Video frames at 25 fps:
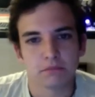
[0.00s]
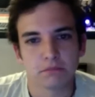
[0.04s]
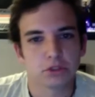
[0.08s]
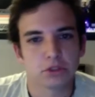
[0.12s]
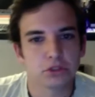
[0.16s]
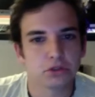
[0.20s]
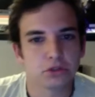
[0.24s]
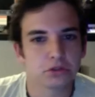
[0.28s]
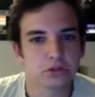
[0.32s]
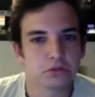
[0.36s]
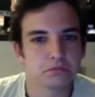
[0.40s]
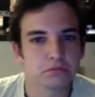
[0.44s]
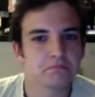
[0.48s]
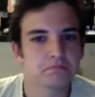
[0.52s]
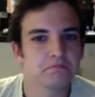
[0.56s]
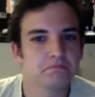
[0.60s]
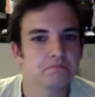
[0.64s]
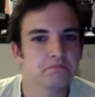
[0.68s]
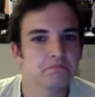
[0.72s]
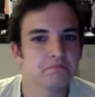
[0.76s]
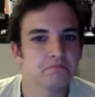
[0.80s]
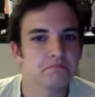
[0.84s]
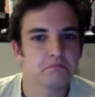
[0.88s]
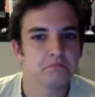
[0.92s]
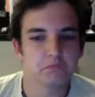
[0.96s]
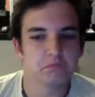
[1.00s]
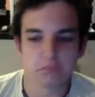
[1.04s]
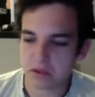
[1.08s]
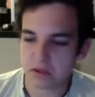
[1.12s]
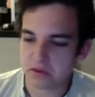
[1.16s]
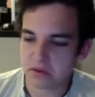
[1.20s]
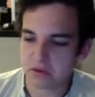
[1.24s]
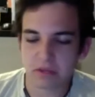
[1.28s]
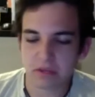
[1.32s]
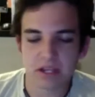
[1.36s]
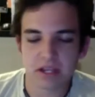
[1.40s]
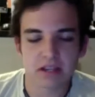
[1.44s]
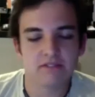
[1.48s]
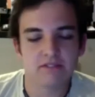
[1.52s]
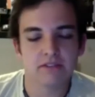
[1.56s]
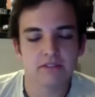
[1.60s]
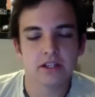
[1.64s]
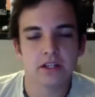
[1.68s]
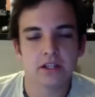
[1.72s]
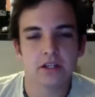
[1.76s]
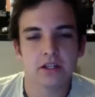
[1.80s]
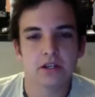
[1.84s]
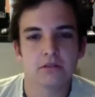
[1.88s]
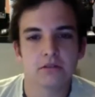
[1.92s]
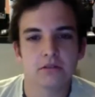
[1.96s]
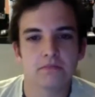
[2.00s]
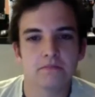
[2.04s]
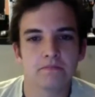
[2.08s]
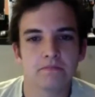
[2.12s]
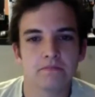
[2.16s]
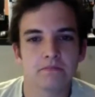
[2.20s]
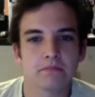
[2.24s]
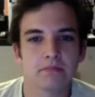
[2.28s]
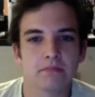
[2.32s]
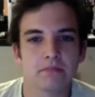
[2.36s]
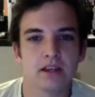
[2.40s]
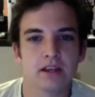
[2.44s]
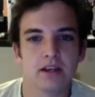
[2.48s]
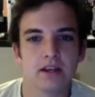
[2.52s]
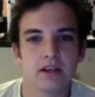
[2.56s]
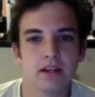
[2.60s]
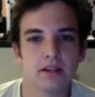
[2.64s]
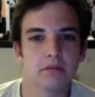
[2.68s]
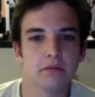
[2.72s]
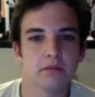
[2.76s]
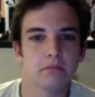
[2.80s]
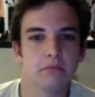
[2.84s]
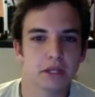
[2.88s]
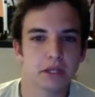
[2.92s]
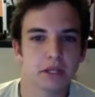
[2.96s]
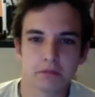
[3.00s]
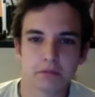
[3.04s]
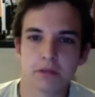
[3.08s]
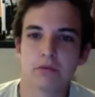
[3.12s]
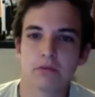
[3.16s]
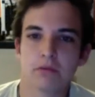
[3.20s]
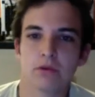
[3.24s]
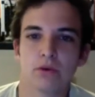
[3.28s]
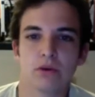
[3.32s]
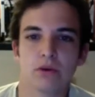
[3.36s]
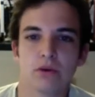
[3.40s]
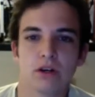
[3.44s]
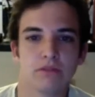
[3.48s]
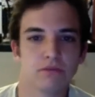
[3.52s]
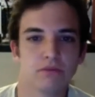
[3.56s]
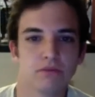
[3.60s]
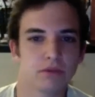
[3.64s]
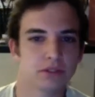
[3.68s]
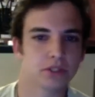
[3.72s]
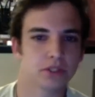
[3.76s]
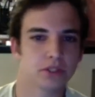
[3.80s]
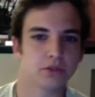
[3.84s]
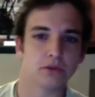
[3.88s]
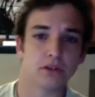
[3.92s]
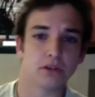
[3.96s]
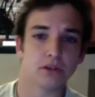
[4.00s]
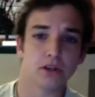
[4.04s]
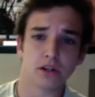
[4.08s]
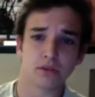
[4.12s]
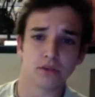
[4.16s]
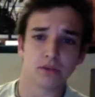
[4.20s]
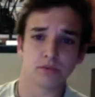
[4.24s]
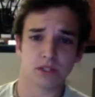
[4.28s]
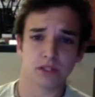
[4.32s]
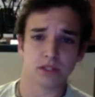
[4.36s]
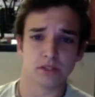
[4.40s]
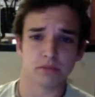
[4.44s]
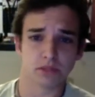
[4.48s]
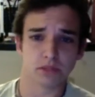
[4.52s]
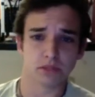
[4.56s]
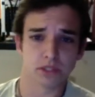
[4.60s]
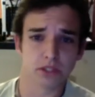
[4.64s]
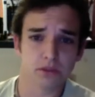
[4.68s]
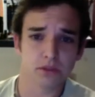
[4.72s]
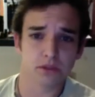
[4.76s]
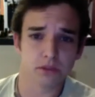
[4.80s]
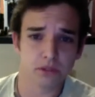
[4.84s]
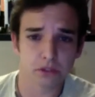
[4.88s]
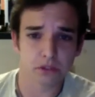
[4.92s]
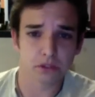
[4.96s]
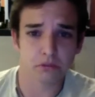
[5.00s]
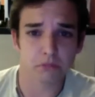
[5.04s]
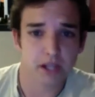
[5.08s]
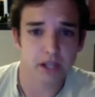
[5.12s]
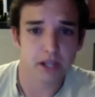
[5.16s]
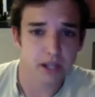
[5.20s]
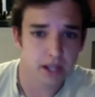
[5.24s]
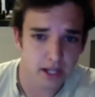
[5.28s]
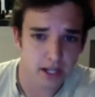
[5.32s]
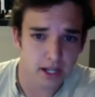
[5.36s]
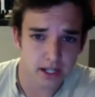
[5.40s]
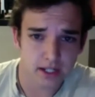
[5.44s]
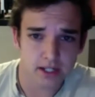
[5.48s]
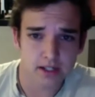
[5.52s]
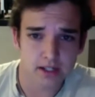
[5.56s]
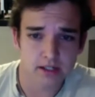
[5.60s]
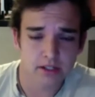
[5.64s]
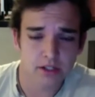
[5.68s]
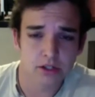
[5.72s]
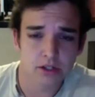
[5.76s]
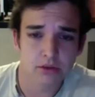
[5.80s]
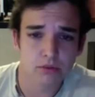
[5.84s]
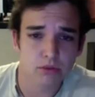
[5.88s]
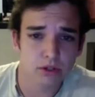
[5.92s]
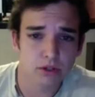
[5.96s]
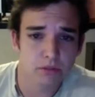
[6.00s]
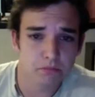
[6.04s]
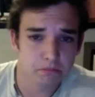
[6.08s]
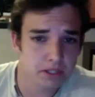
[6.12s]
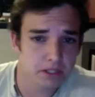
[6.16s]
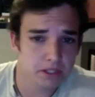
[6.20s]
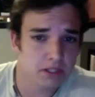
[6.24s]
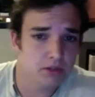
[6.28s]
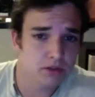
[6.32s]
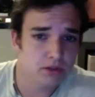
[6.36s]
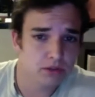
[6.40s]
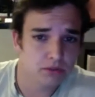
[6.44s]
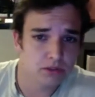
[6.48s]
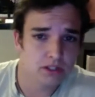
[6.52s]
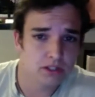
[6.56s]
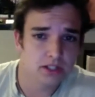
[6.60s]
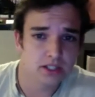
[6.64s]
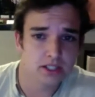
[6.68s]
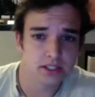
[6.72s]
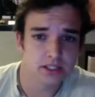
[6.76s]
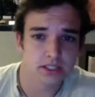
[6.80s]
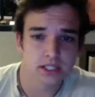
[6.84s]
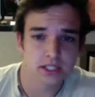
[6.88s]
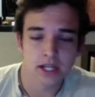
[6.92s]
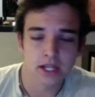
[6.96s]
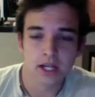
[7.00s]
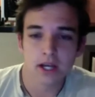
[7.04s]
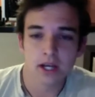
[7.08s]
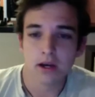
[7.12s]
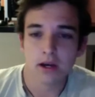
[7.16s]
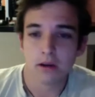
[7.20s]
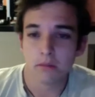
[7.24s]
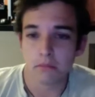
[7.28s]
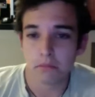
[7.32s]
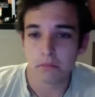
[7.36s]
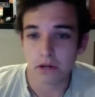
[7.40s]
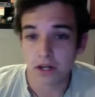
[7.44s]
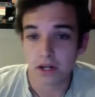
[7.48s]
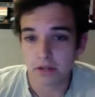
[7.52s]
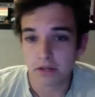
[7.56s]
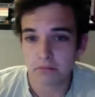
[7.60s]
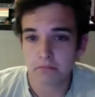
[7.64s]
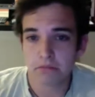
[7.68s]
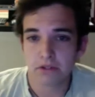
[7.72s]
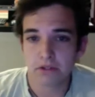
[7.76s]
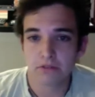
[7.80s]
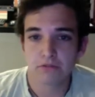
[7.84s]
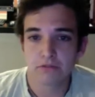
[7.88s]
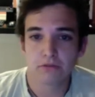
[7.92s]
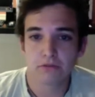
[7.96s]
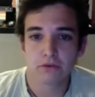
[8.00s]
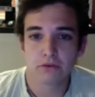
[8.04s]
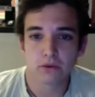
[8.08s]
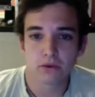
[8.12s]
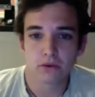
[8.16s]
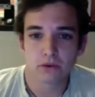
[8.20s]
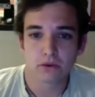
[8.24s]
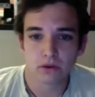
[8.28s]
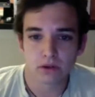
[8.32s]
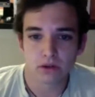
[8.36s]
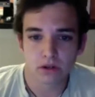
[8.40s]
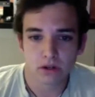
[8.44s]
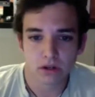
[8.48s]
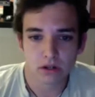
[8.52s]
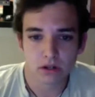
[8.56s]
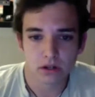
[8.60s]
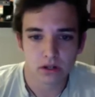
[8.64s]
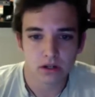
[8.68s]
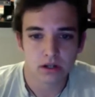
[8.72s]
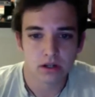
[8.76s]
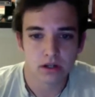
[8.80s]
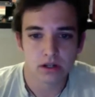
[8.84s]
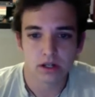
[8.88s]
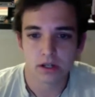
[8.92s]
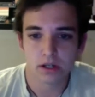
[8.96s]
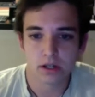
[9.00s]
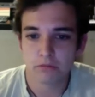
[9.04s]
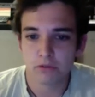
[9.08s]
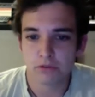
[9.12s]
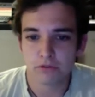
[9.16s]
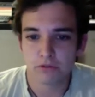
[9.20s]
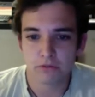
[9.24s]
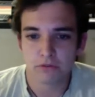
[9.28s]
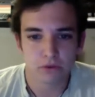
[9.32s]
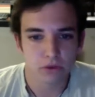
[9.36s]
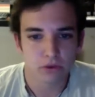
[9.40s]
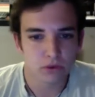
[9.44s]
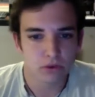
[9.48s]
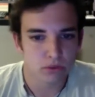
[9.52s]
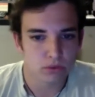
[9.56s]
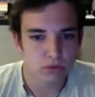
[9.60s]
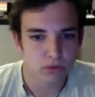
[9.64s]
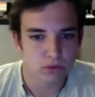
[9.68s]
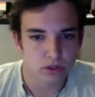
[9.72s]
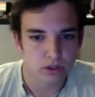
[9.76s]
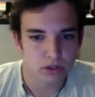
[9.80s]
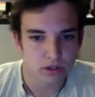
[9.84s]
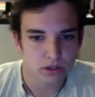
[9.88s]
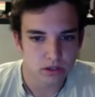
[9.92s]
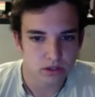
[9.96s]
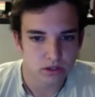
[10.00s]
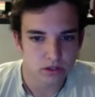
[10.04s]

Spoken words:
to maybe make a video and make people aware of what's going on, what's going through my head, and, you know, what Bitcoin really is. But before I move forward